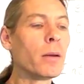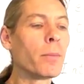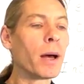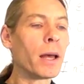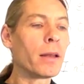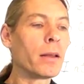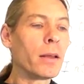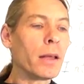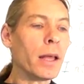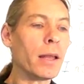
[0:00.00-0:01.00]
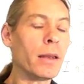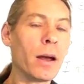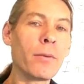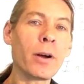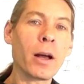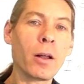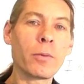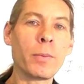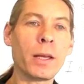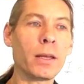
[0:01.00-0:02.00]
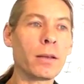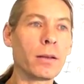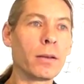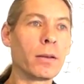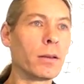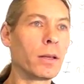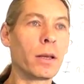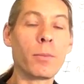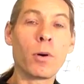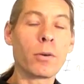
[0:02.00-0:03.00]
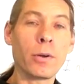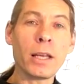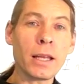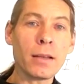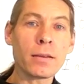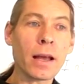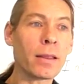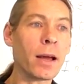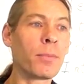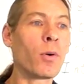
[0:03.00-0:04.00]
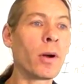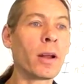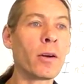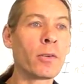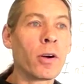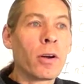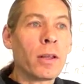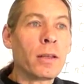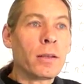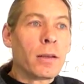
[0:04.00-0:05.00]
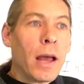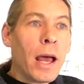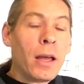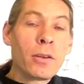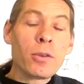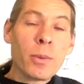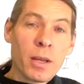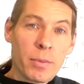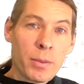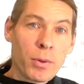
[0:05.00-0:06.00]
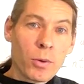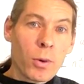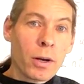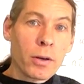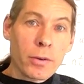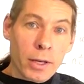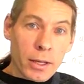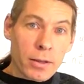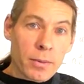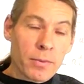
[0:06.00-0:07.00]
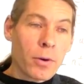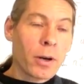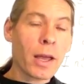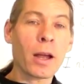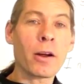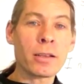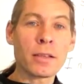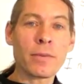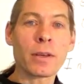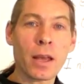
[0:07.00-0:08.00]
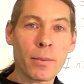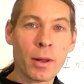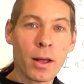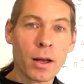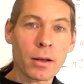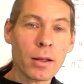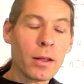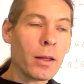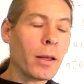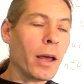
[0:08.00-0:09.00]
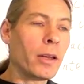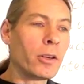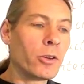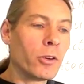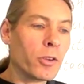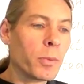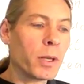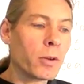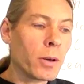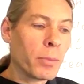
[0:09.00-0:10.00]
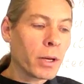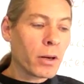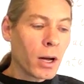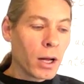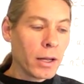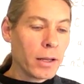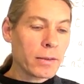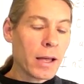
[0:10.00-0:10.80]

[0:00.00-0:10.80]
But it never helped me get more readings. At that point, I was already had too many people who wanted readings before KRS even came along and introduced me to a bigger audience.